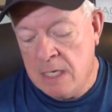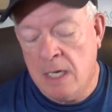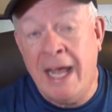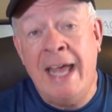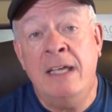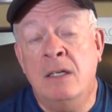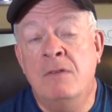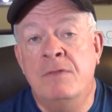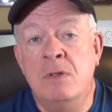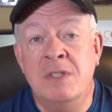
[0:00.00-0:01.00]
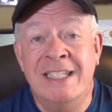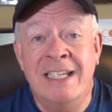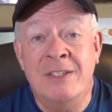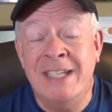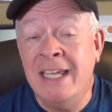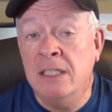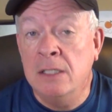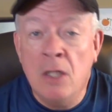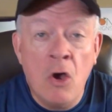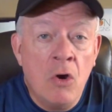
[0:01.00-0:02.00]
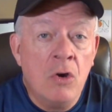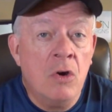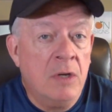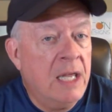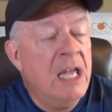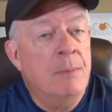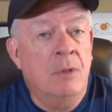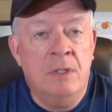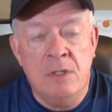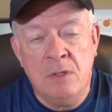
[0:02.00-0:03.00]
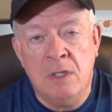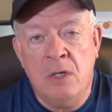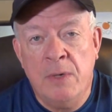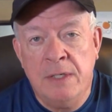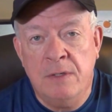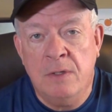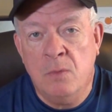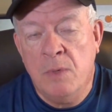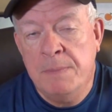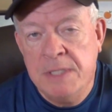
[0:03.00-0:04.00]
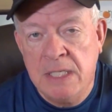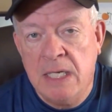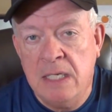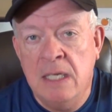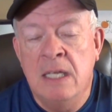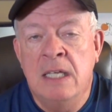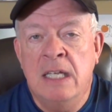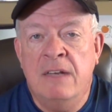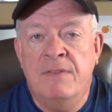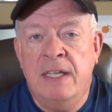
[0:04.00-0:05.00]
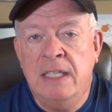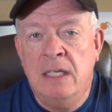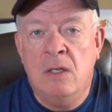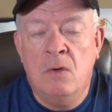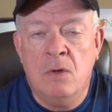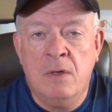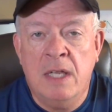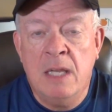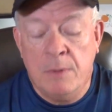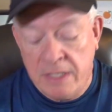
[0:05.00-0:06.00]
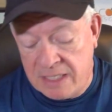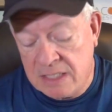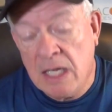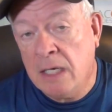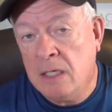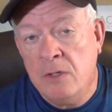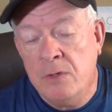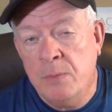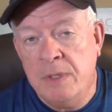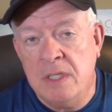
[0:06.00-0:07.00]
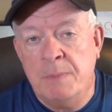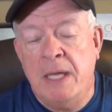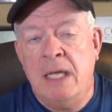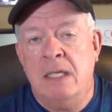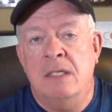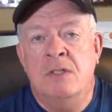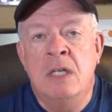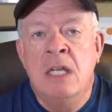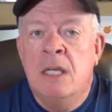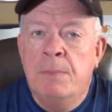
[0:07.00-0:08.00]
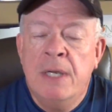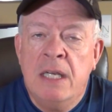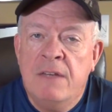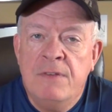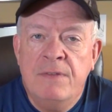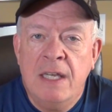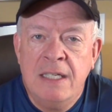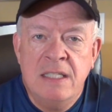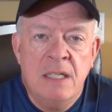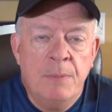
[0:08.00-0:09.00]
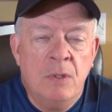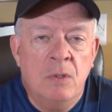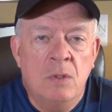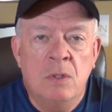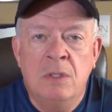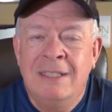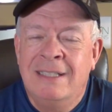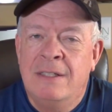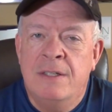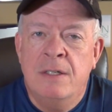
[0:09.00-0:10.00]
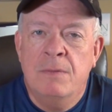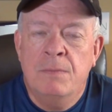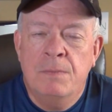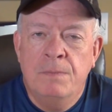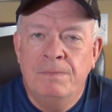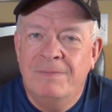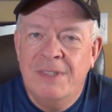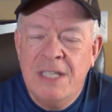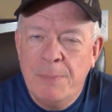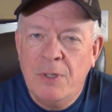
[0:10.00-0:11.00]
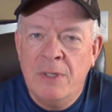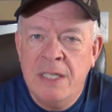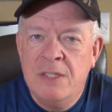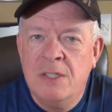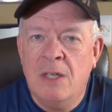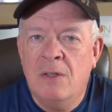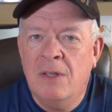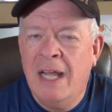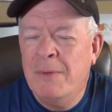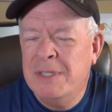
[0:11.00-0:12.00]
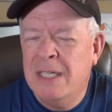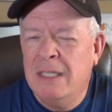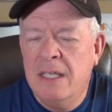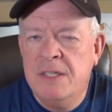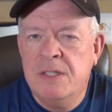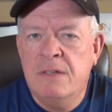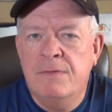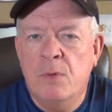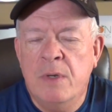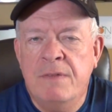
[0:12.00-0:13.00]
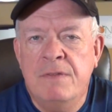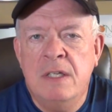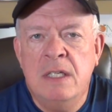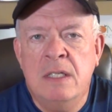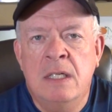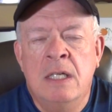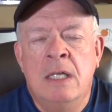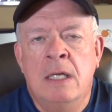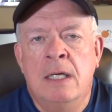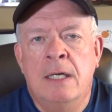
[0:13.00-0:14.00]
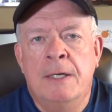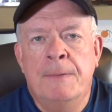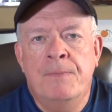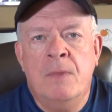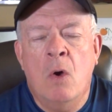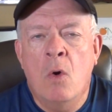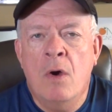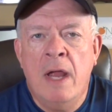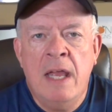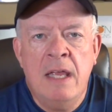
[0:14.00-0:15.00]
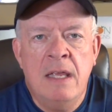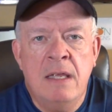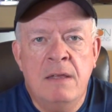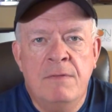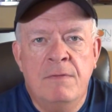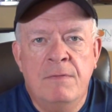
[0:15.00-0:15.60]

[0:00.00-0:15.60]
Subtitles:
Haloview sells a longer cable, and you can go out to their website and find that longer cable. It's not included with this package. But if you've got a typical, you know, typical install, I would say less than 40 feet, or a